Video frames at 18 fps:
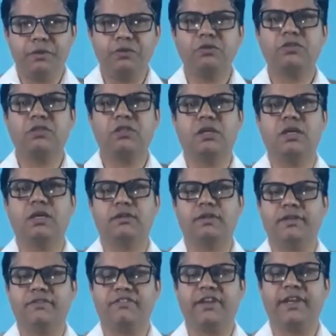used
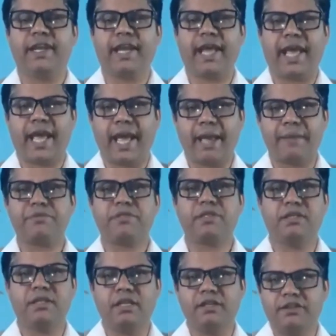the different
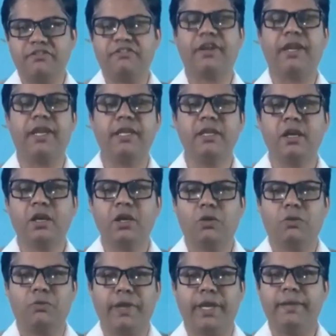apps in the different
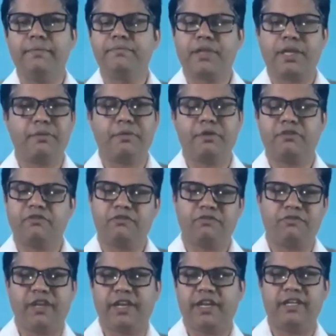way. Even
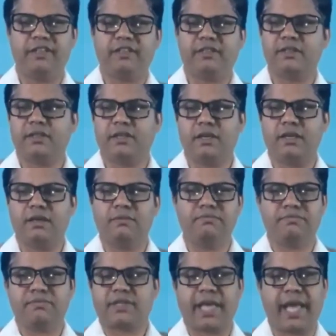very
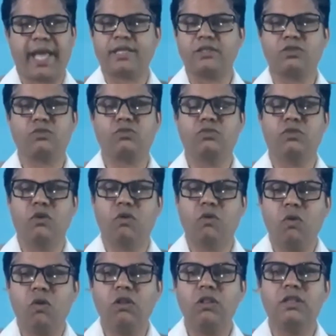thanks to the
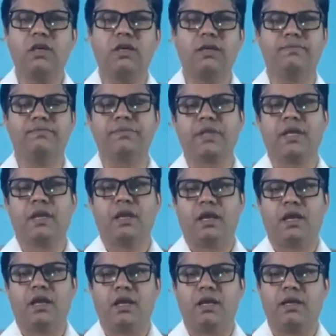all the
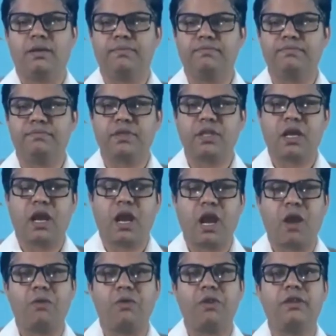
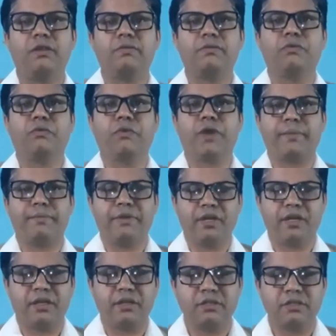our
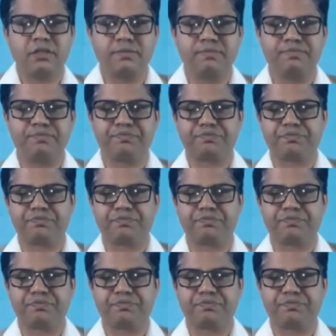webinars